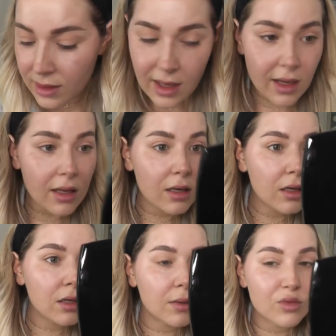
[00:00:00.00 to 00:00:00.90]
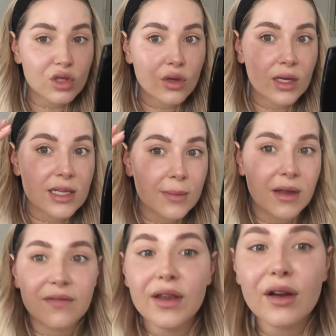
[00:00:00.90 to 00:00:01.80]
then I'm just going to take
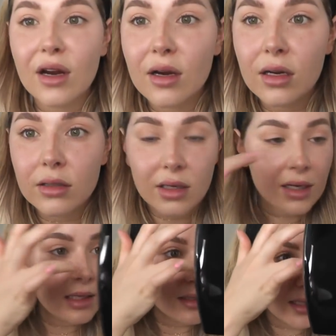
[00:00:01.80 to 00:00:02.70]
my finger, because